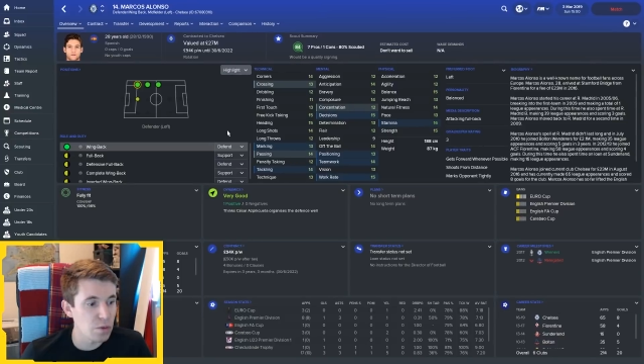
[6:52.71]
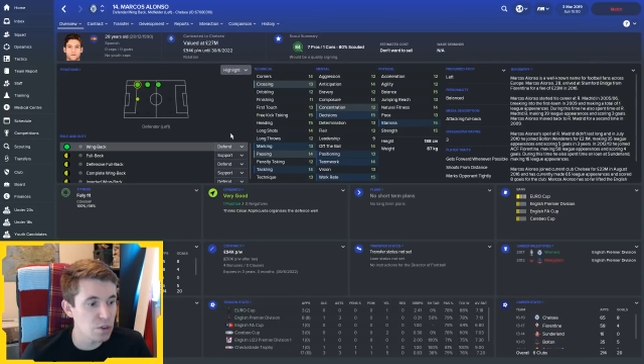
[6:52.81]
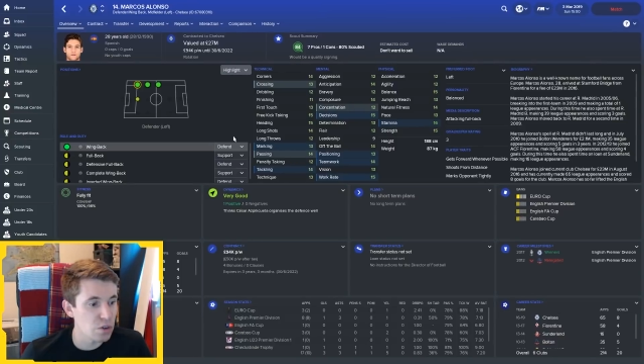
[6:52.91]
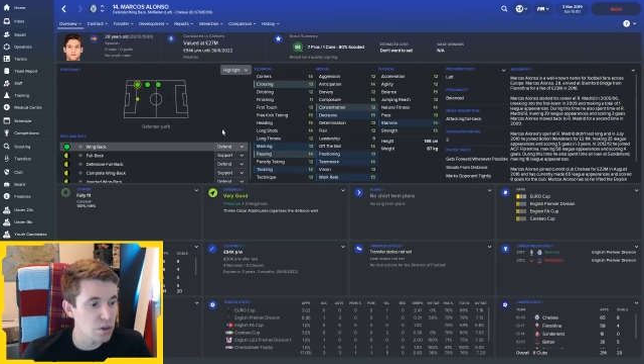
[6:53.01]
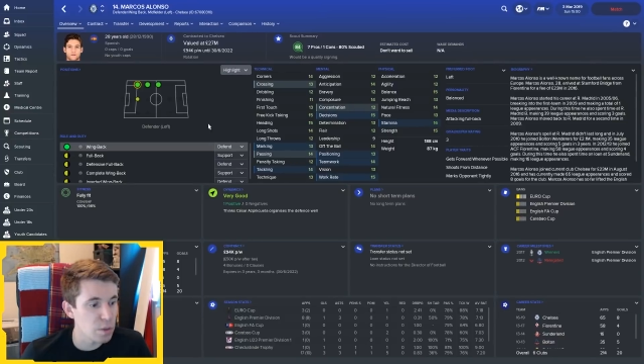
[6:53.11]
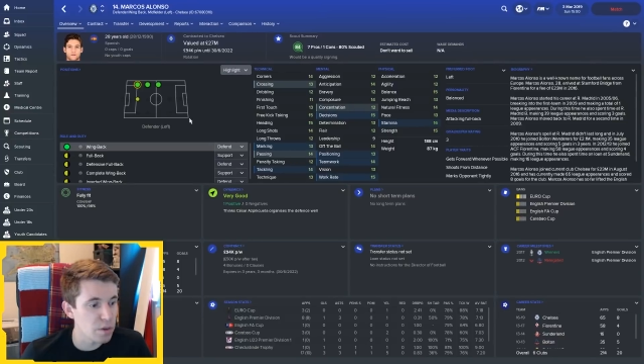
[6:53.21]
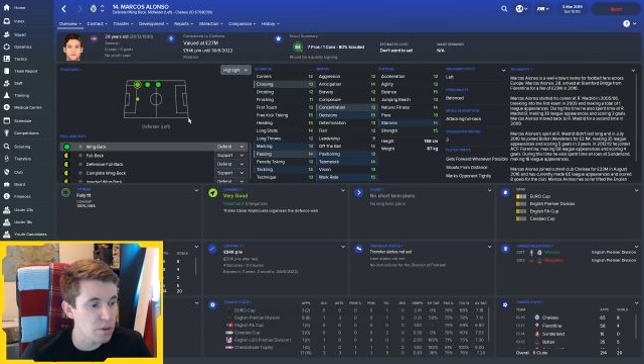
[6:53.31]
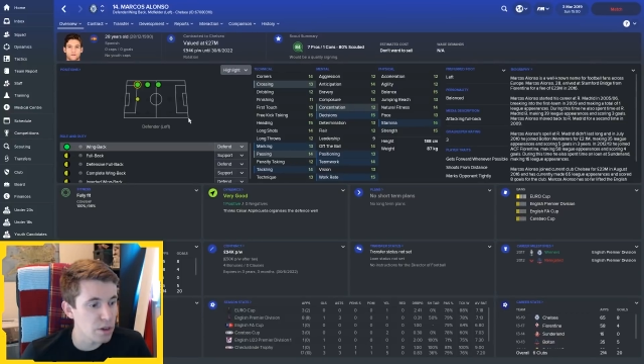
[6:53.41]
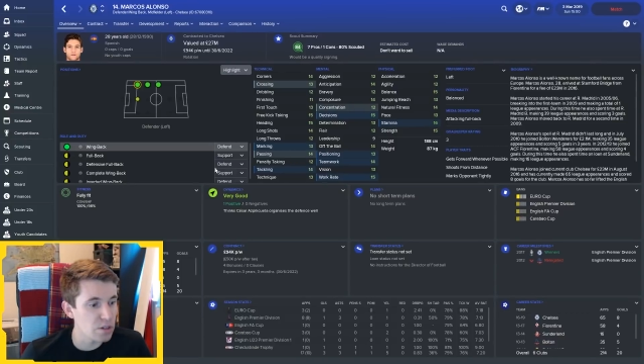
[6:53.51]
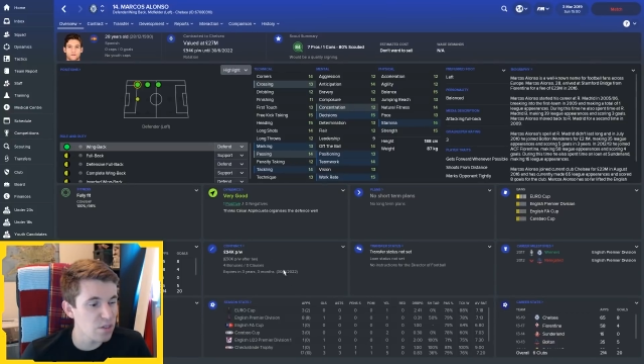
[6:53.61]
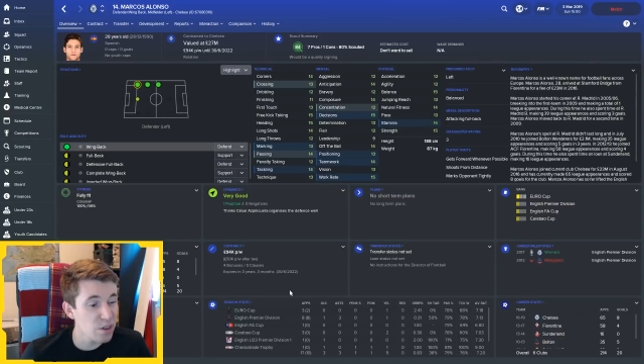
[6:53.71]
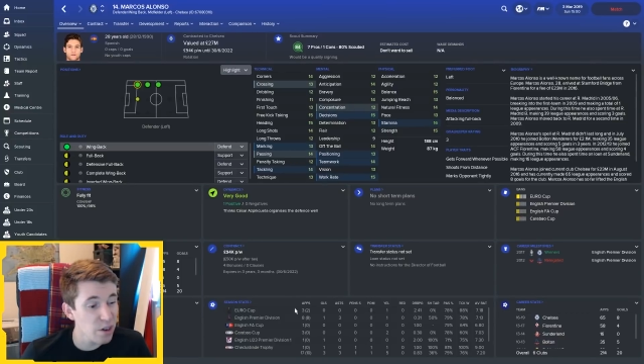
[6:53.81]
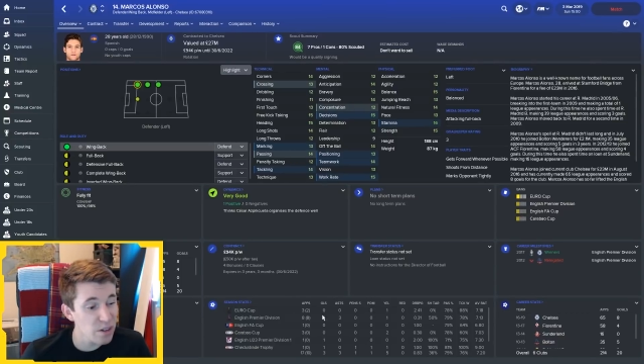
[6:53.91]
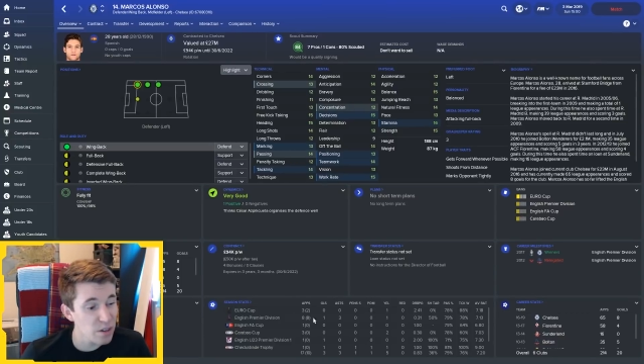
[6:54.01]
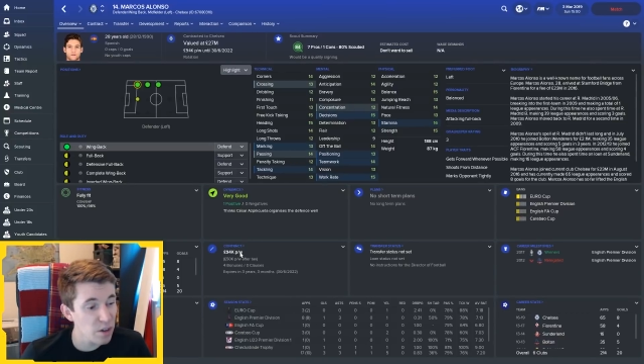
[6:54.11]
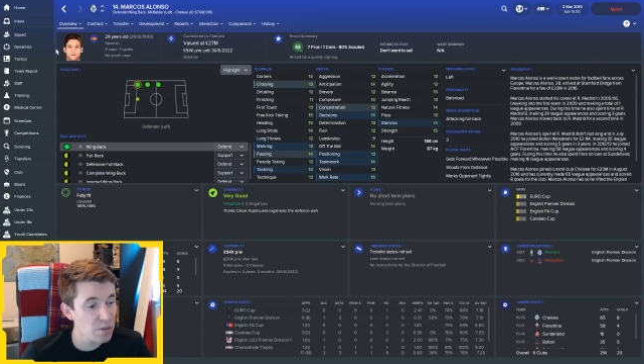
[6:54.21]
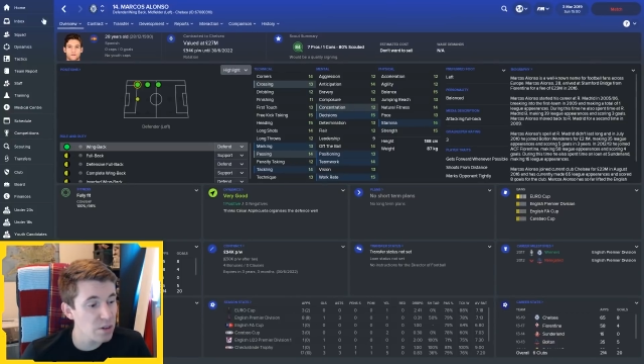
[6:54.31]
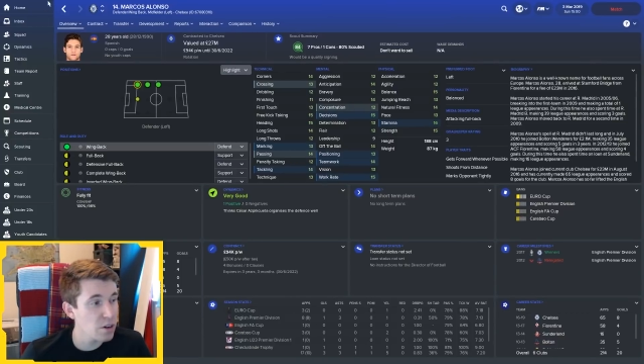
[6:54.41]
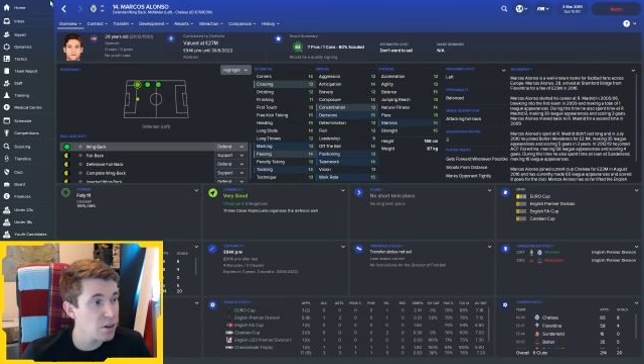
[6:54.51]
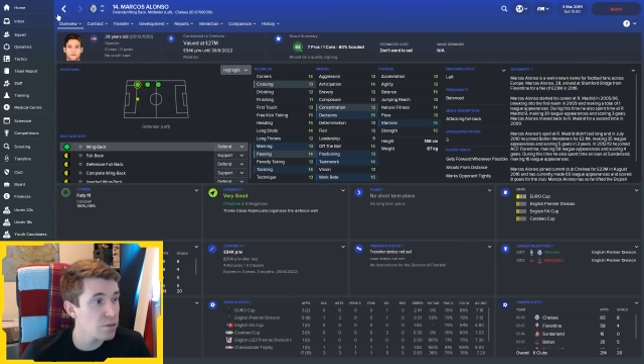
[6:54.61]
will surely be first. I know he's half
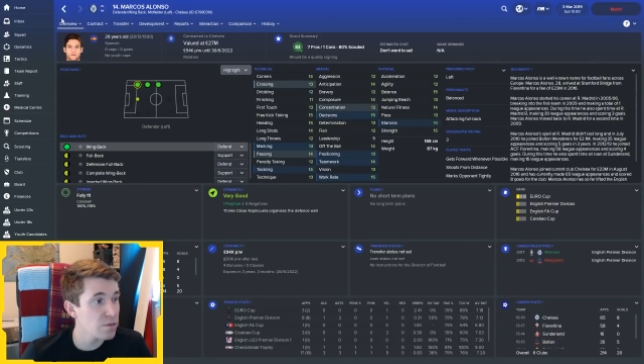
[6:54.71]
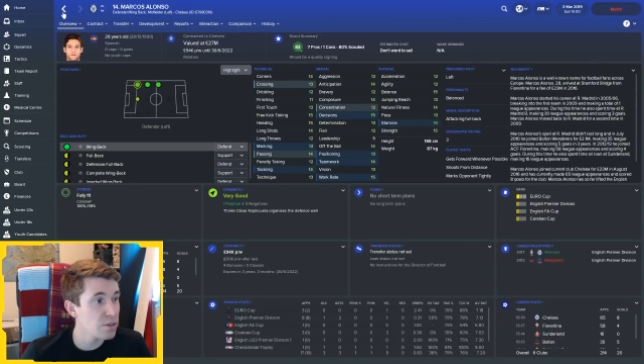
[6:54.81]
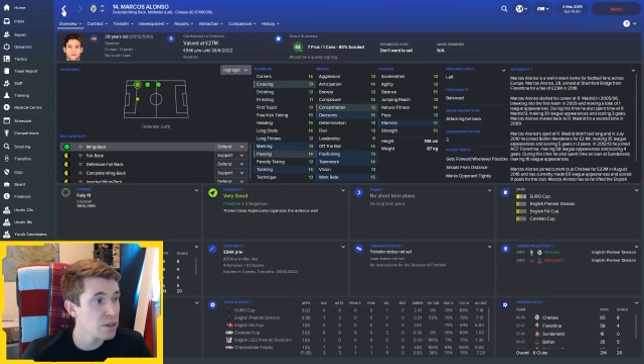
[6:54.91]
and half,